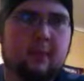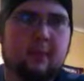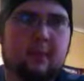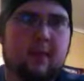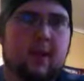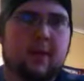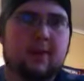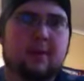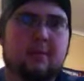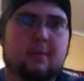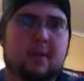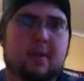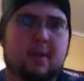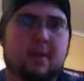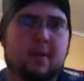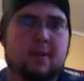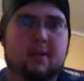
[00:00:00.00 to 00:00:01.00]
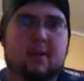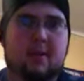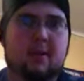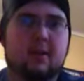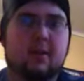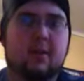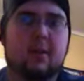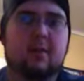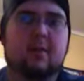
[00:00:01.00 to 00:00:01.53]
next to mint, I'd say
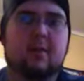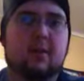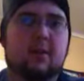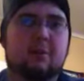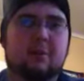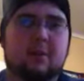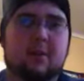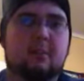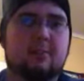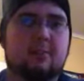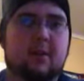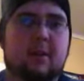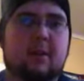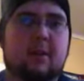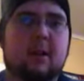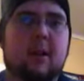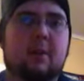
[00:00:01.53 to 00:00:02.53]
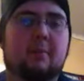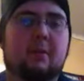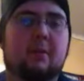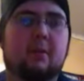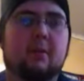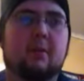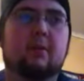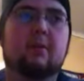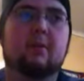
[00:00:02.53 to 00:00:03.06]
95% mint copy
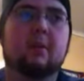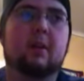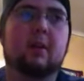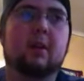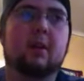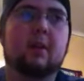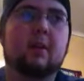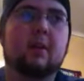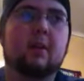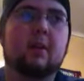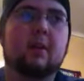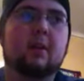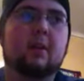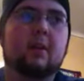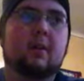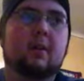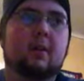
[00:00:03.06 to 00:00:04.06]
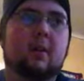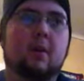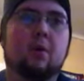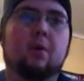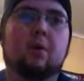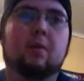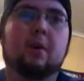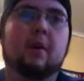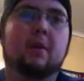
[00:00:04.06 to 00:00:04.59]
of
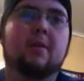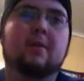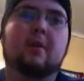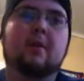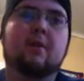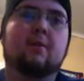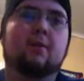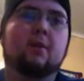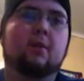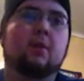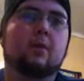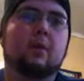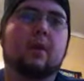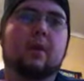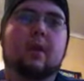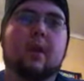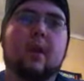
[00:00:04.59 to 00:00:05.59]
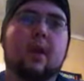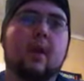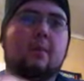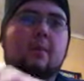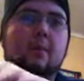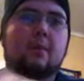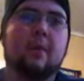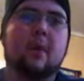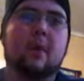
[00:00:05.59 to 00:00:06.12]
Ogre Battle 64. The
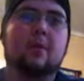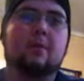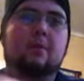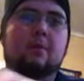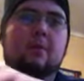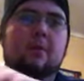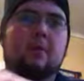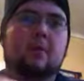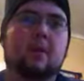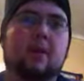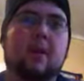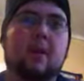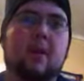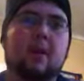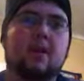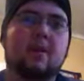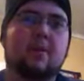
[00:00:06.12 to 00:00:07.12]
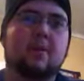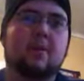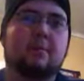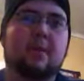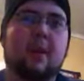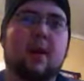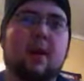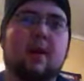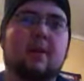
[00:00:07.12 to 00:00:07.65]
game, the manual, the case, the
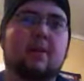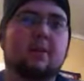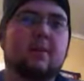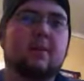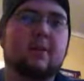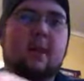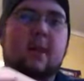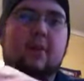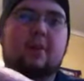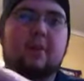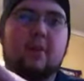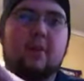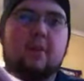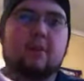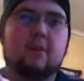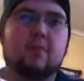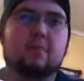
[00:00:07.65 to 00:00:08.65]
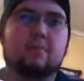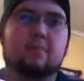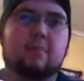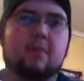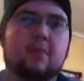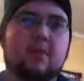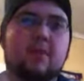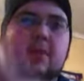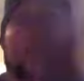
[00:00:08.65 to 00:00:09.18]
box, everything was
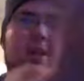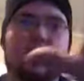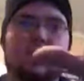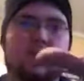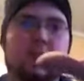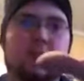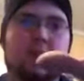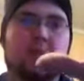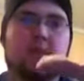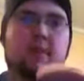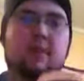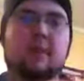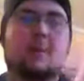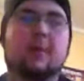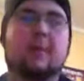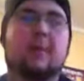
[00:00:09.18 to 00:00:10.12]
prestige condition.